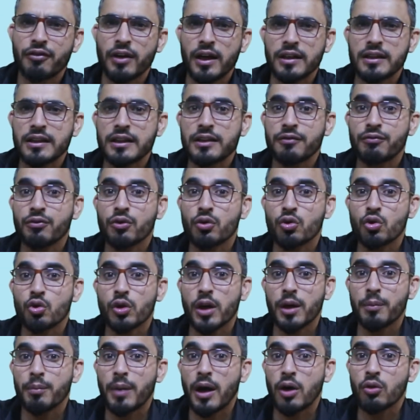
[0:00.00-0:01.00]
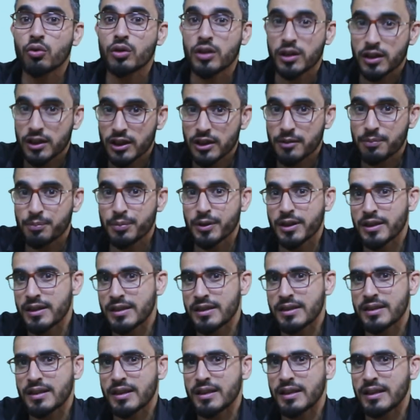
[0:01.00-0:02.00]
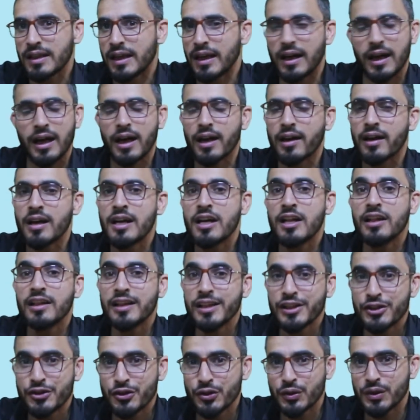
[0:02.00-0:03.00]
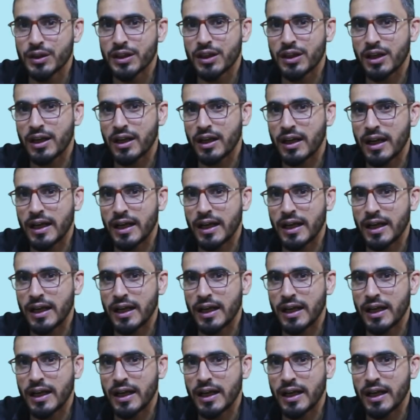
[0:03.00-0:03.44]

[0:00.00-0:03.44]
Rather, if you know about her her literary